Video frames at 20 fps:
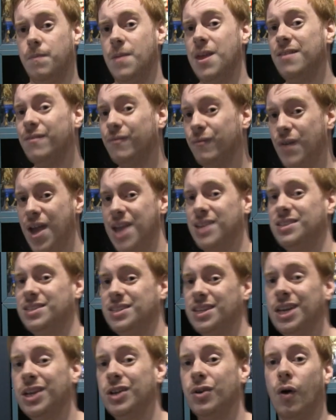
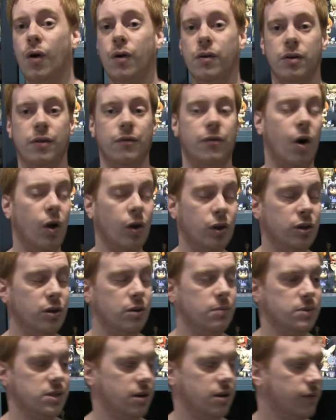invest in other
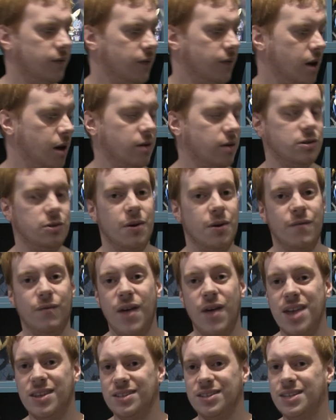volumes, to
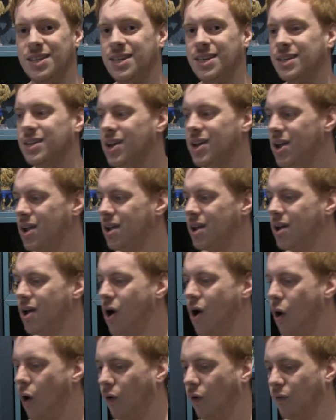invest in
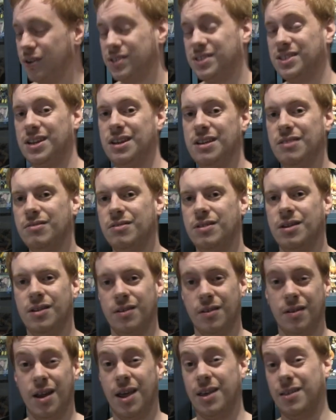other
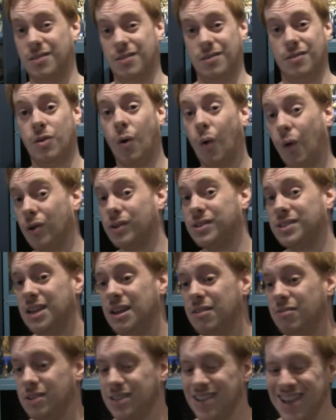series, like the whole
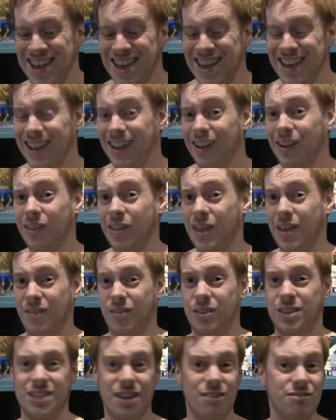series.
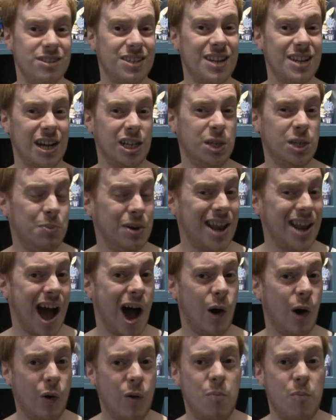The series has actually been
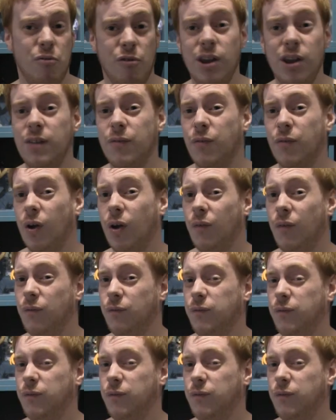out of print for